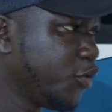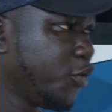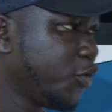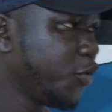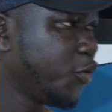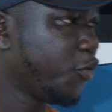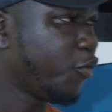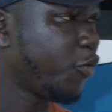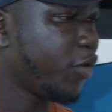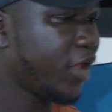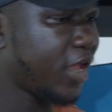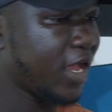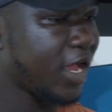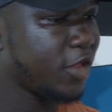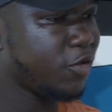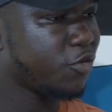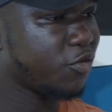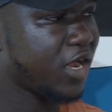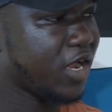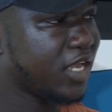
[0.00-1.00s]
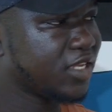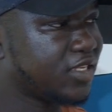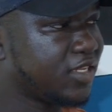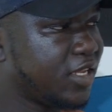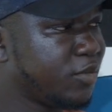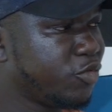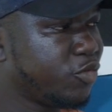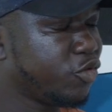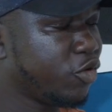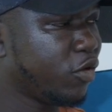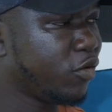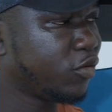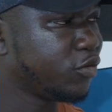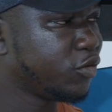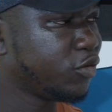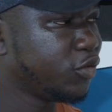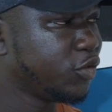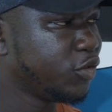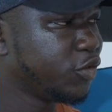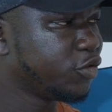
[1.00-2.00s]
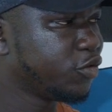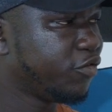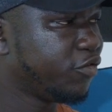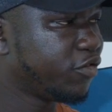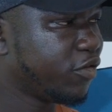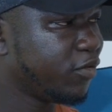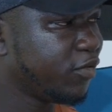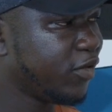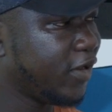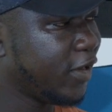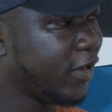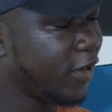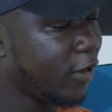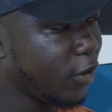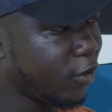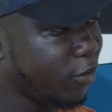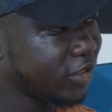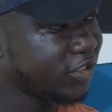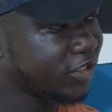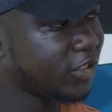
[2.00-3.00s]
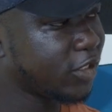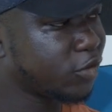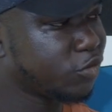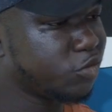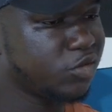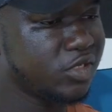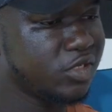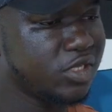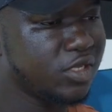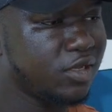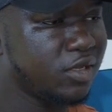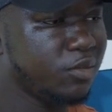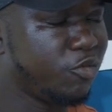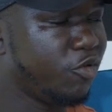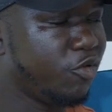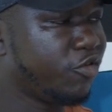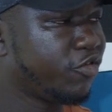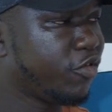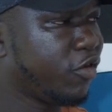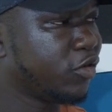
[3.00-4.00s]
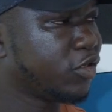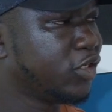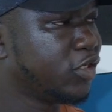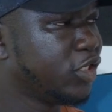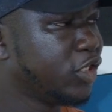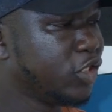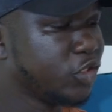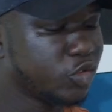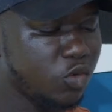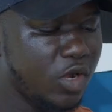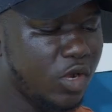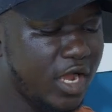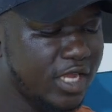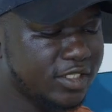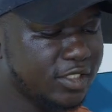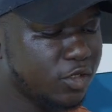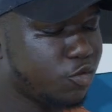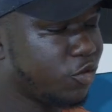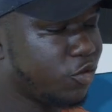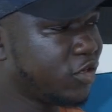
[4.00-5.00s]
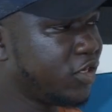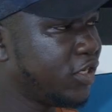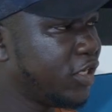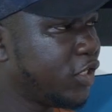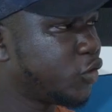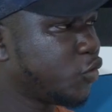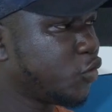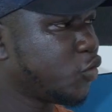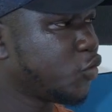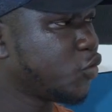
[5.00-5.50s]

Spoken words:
where you catch them young. So from the lower sector they move on. So as a coordinator,